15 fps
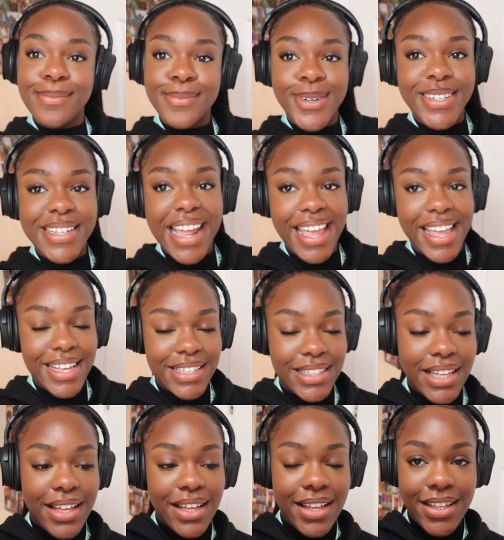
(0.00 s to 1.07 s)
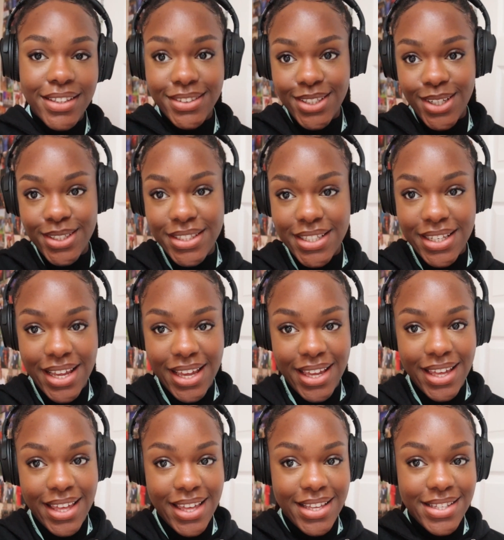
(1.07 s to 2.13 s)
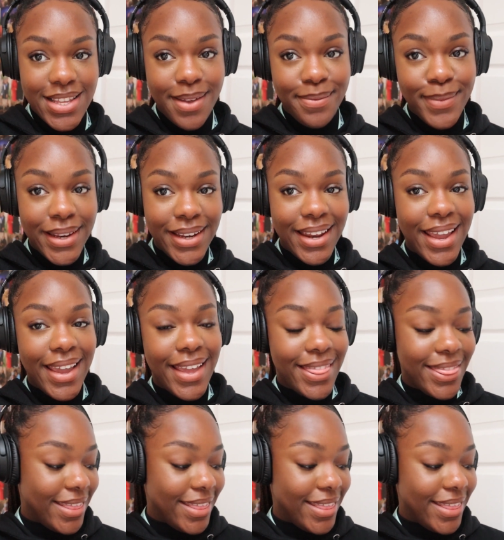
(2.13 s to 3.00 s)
Morning. So today is Monday,